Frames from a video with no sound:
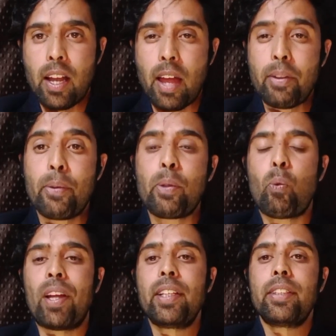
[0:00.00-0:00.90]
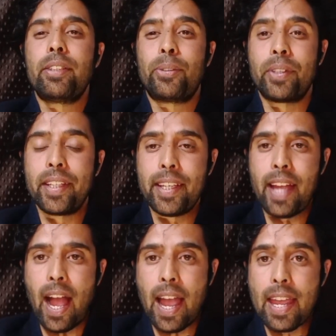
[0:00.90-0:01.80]
Hello everyone. Today
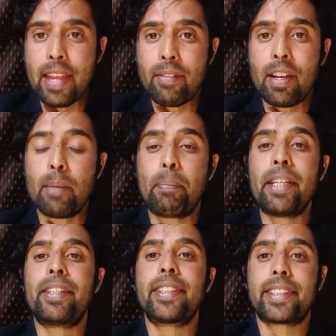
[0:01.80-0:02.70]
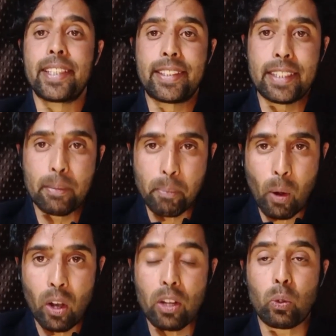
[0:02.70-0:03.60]
I will be discussing
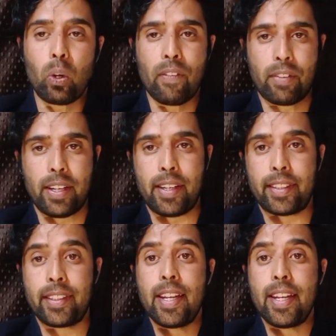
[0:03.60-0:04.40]
model code of conduct.